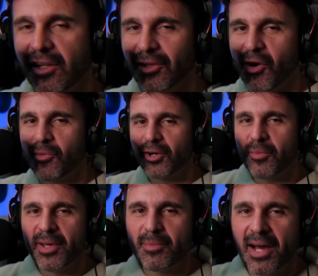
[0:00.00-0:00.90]
Hello and
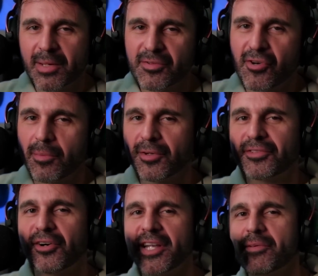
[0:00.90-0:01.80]
welcome in. My name is Drumroll
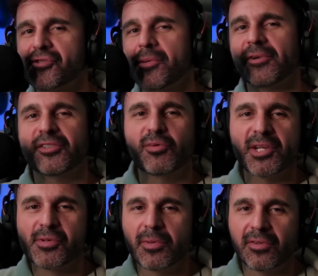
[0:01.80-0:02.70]
Tony. I'm a streamer and
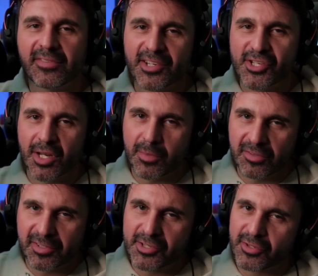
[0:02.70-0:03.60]
Twitch musician and
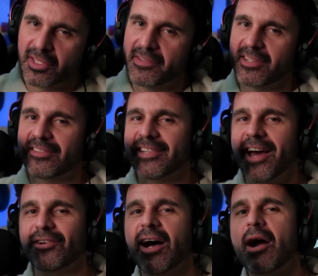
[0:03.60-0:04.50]
music teacher living in
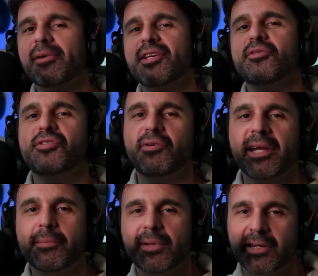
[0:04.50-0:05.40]
Seattle. How are you
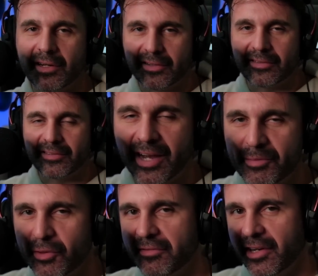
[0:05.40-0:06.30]
doing? Because I'm
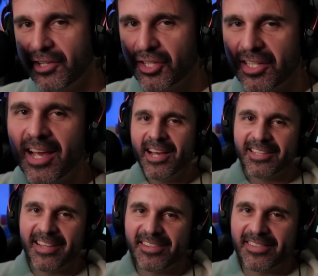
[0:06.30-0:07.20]
doing very good.
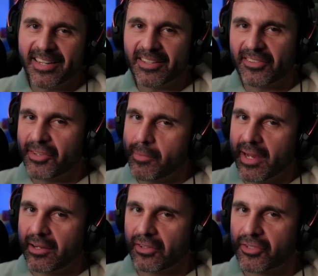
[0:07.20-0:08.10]
Last night I got to see Matt
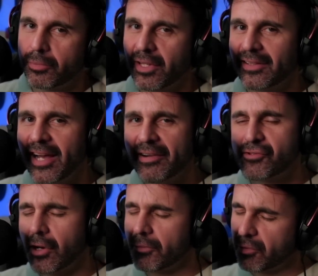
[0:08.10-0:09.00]
Garstka play live
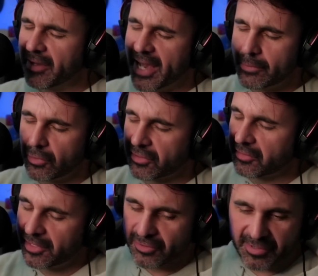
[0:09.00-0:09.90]
drums with Animals as
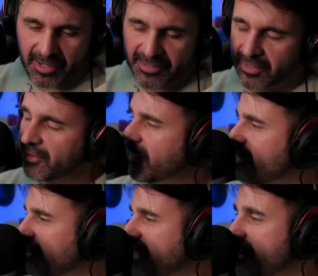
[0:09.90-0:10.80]
Leaders downtown
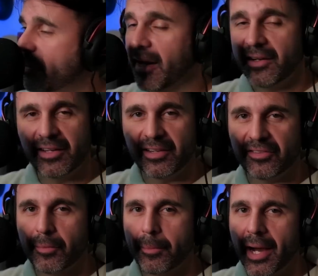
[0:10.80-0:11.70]
Seattle. That band
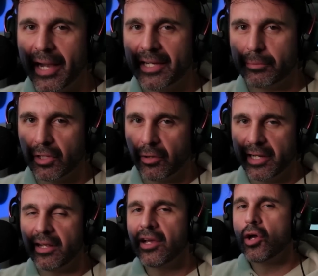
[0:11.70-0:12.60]
is mind blowing.